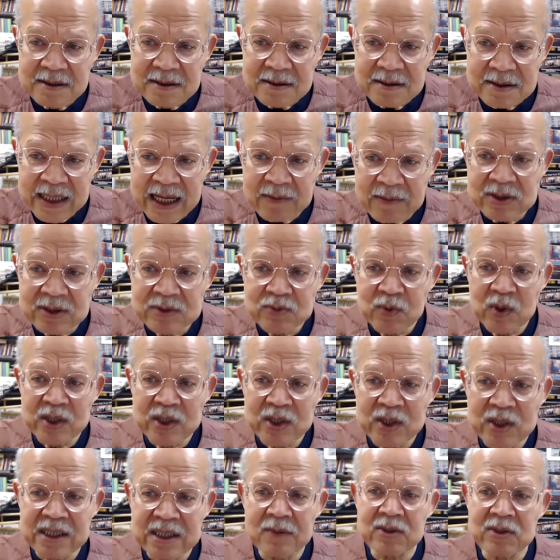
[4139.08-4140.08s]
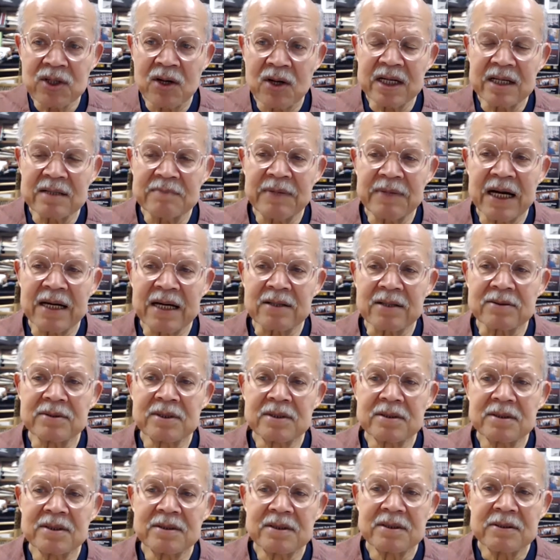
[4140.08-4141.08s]
that was what they were talking about.
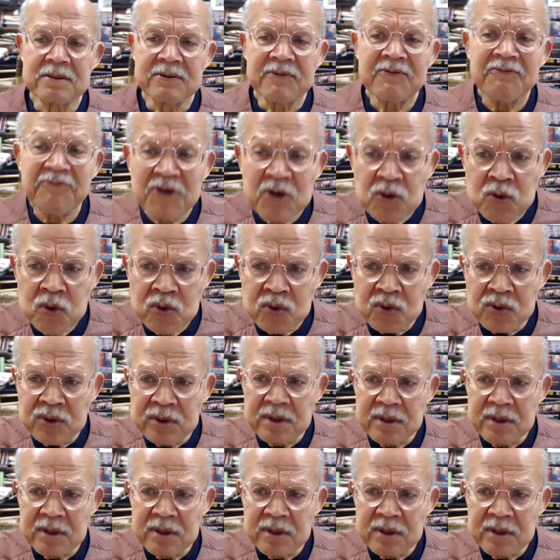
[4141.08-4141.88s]
Food.